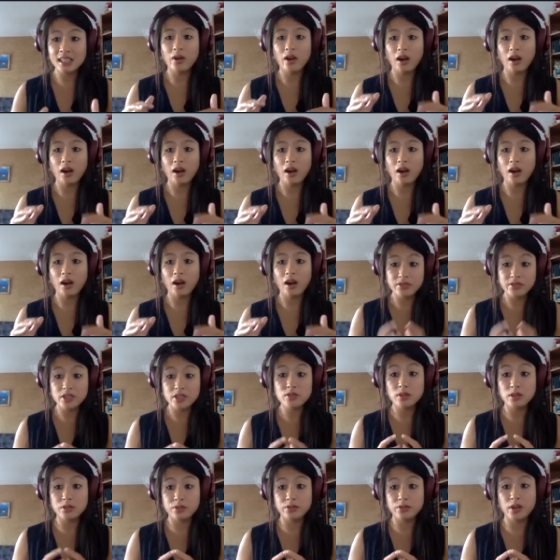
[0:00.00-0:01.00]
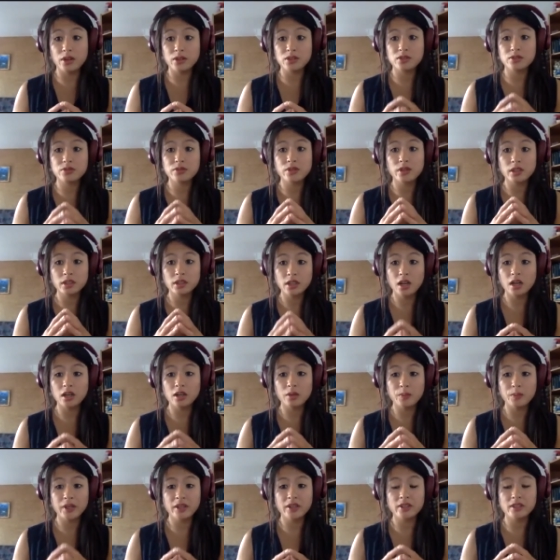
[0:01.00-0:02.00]
our individual phones for a longer
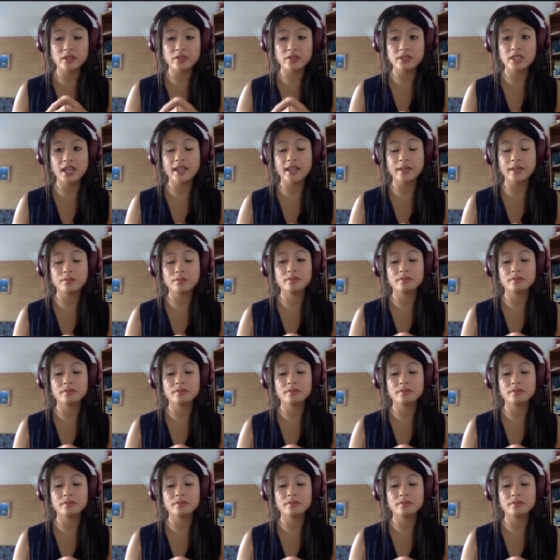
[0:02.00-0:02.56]
period of time.